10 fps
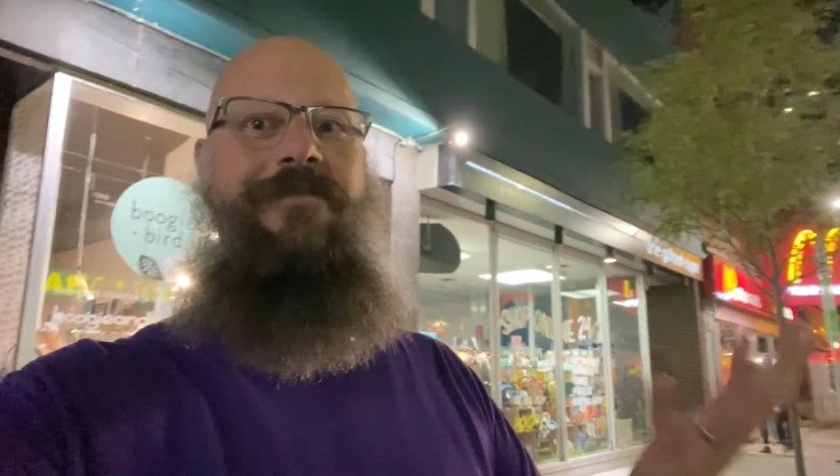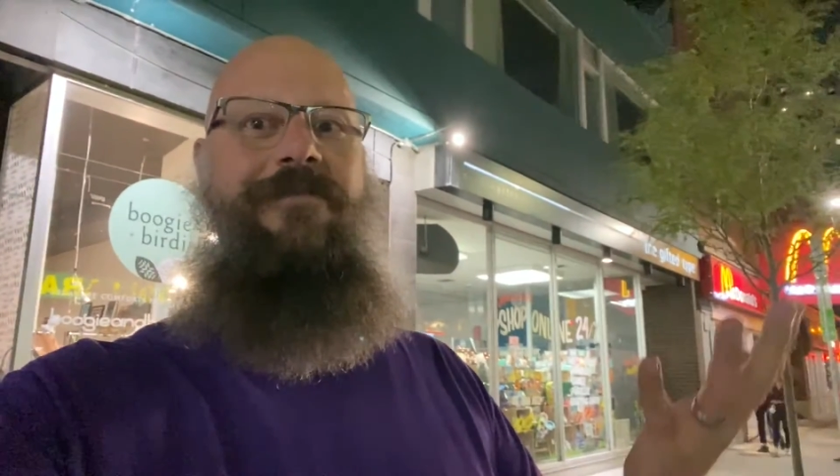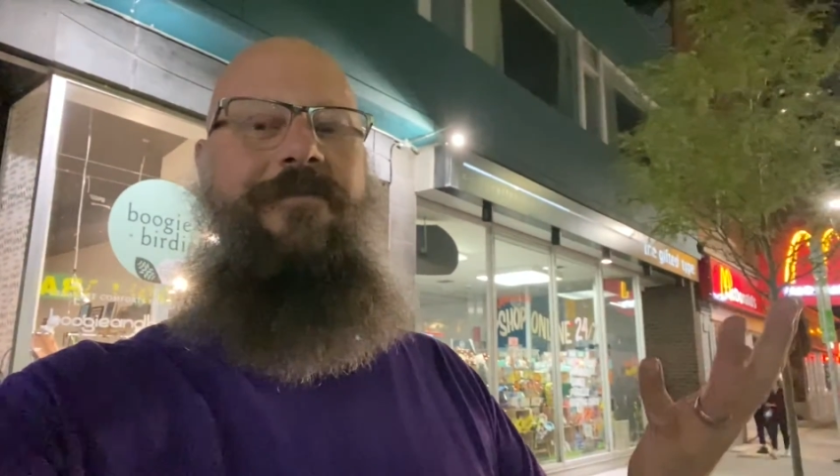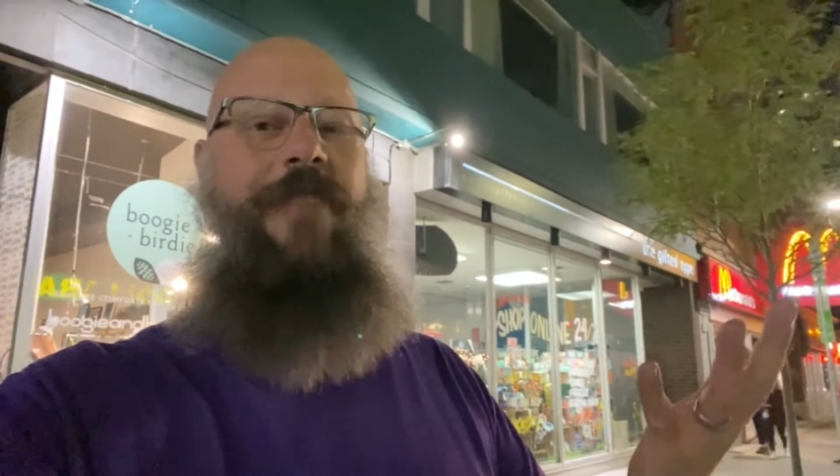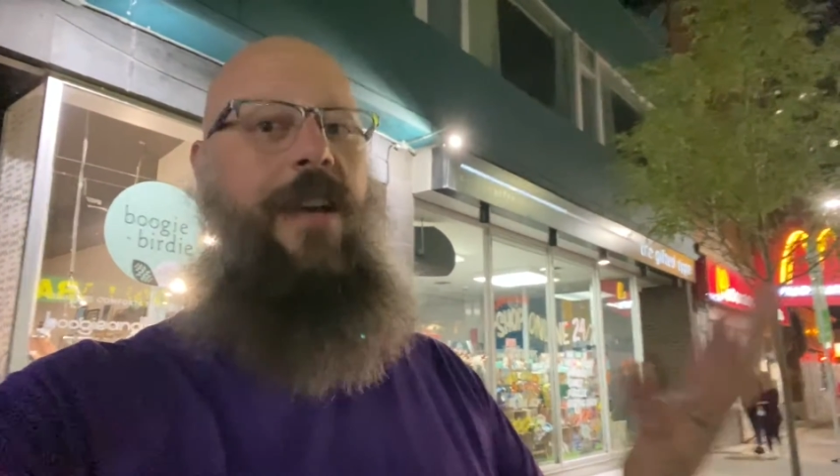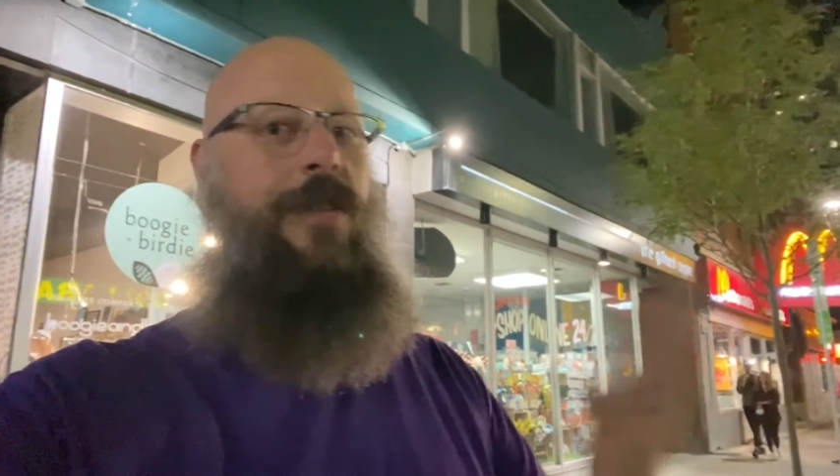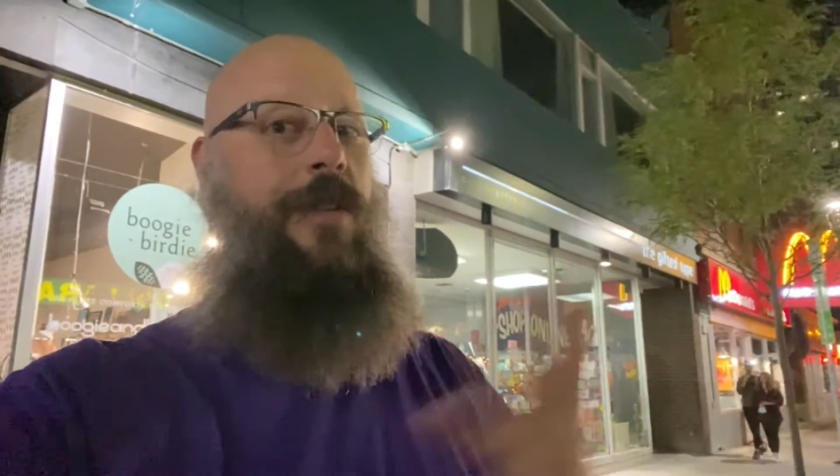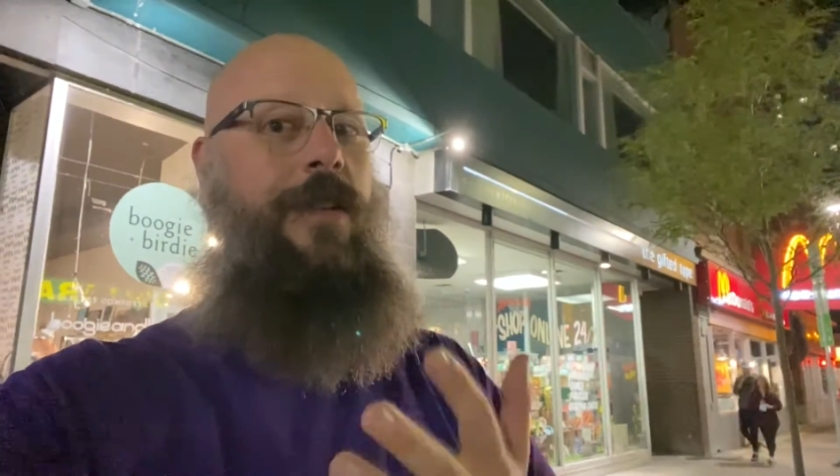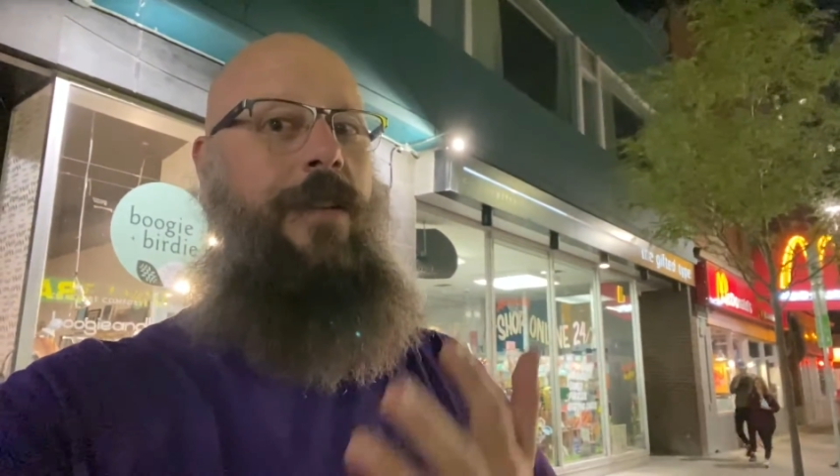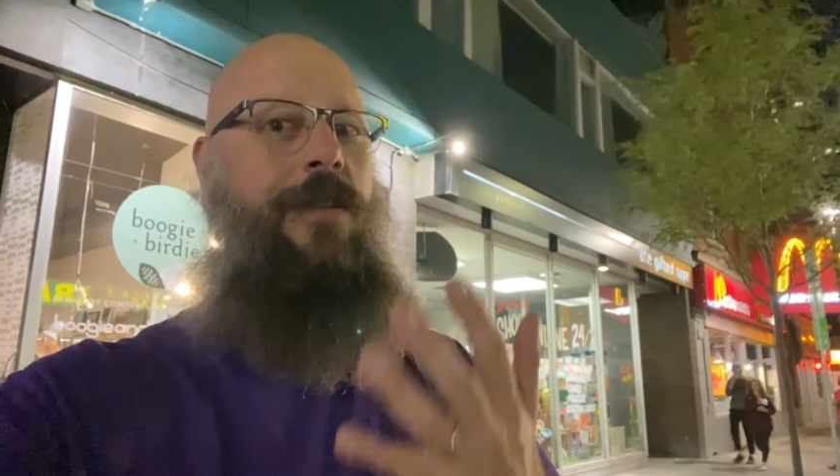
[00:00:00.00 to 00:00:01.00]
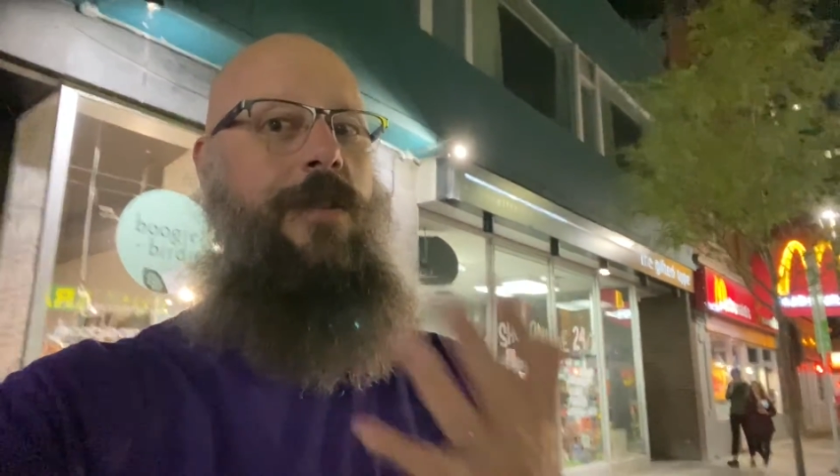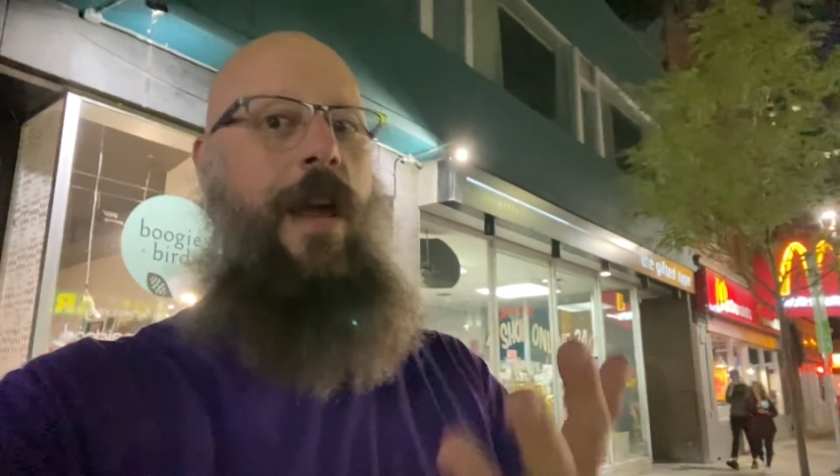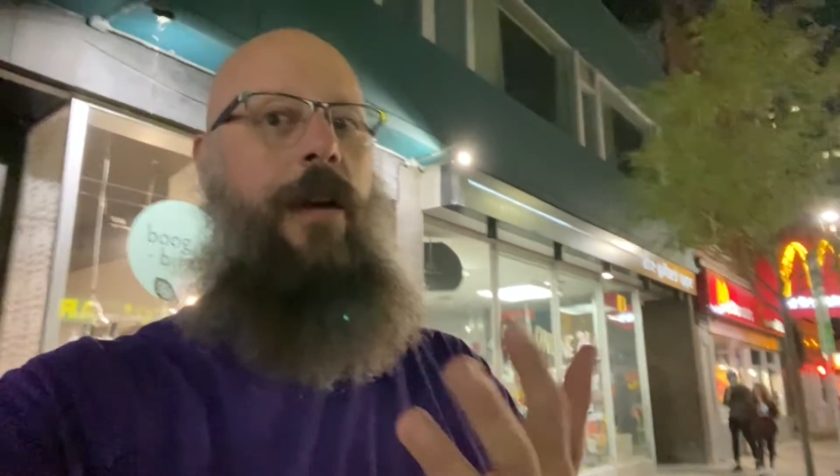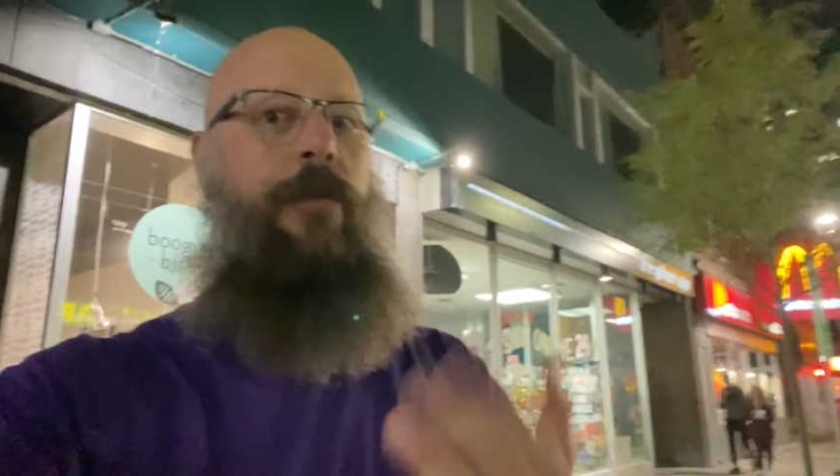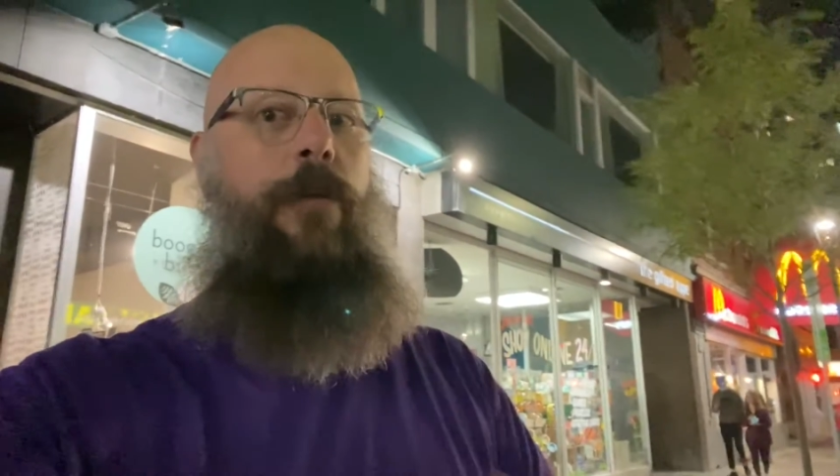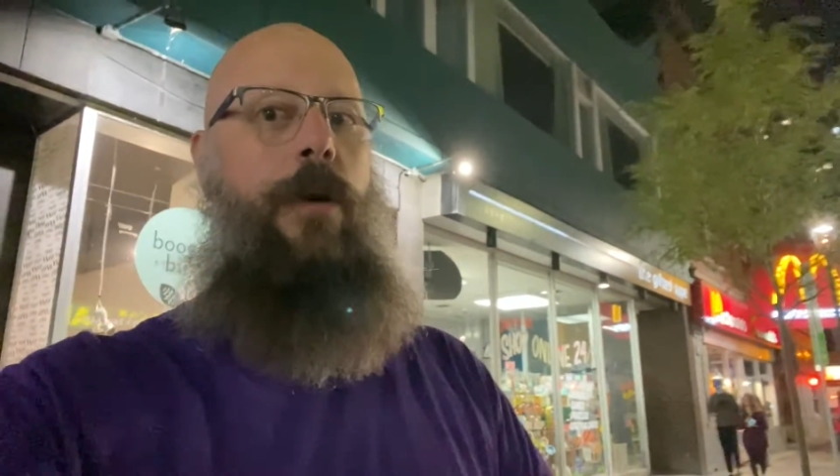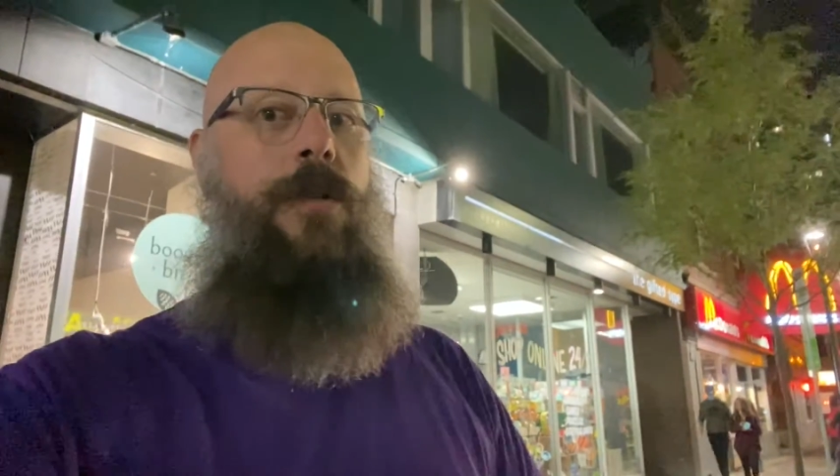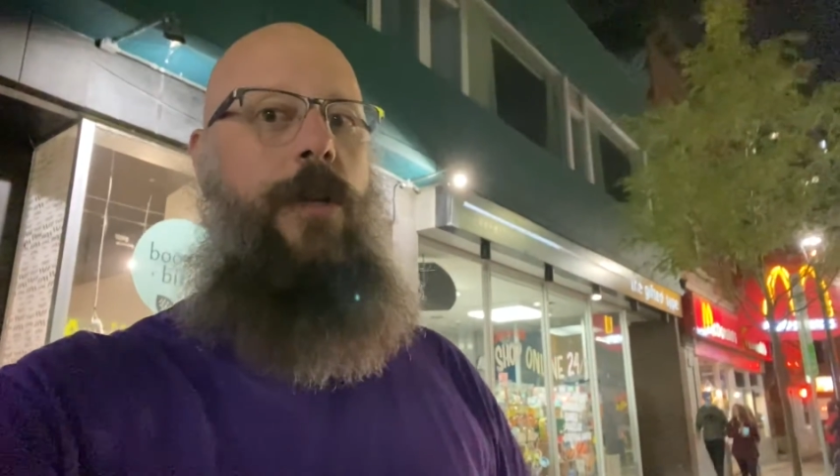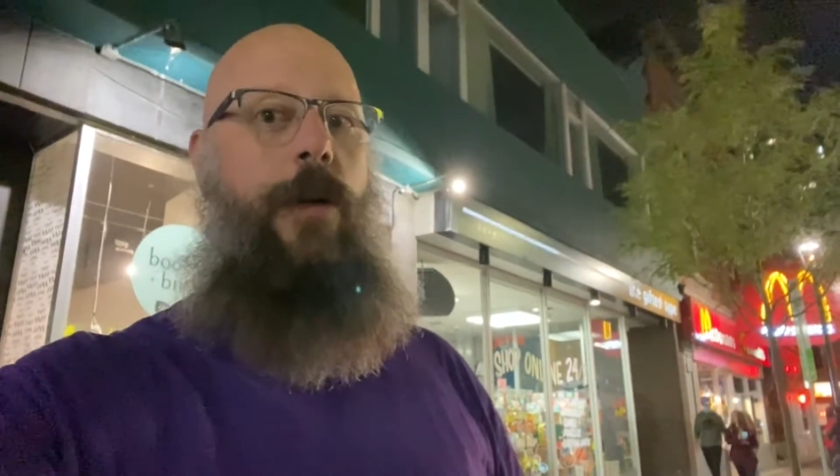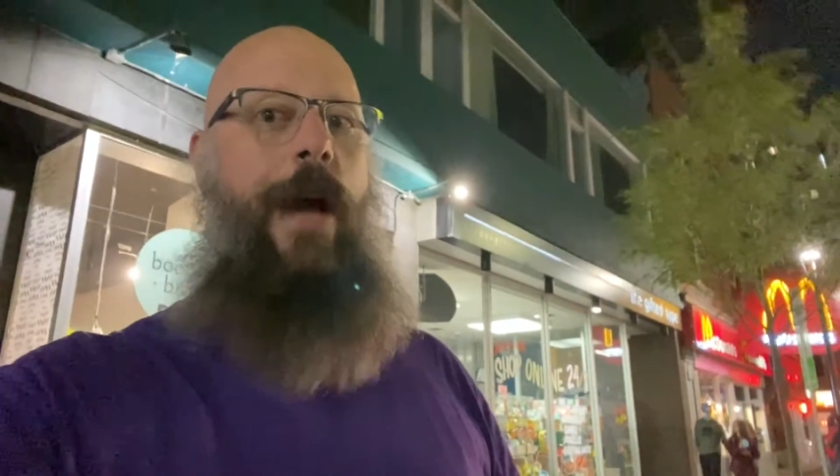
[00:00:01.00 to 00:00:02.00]
Fags is in slang for
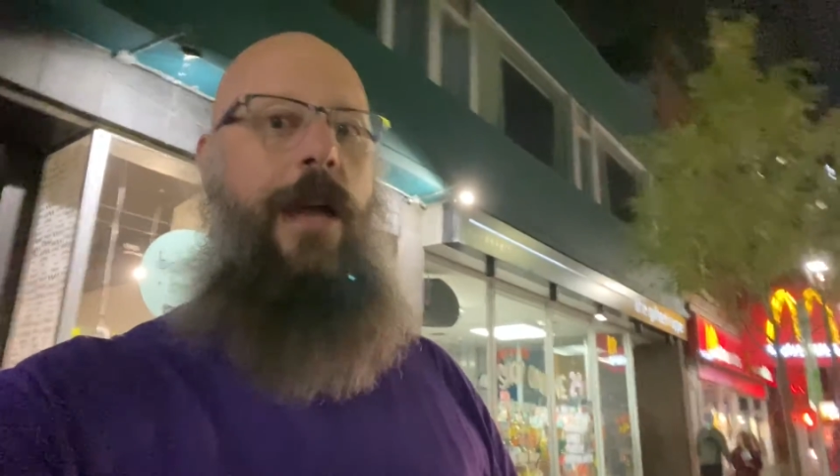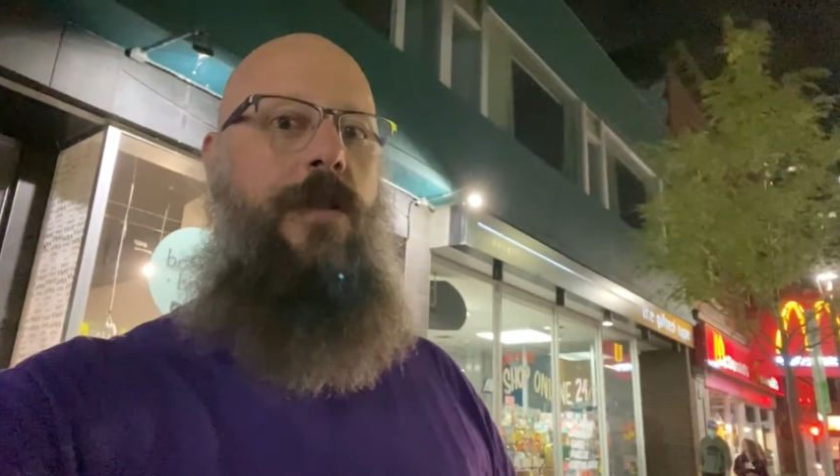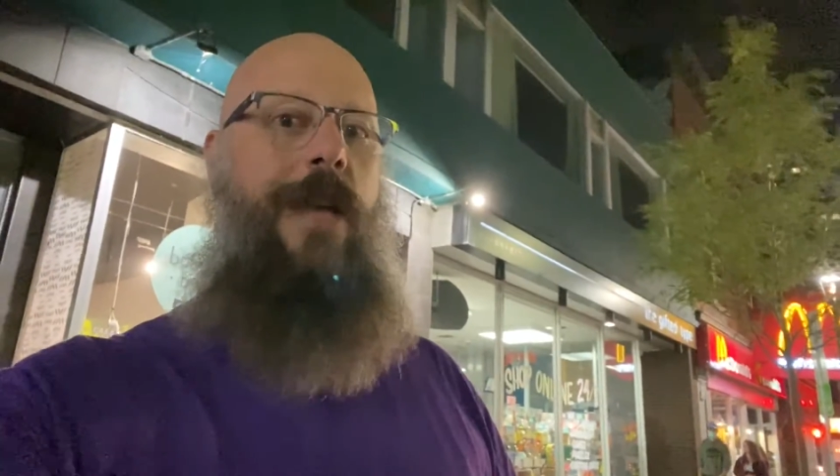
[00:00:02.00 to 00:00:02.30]
cigarettes.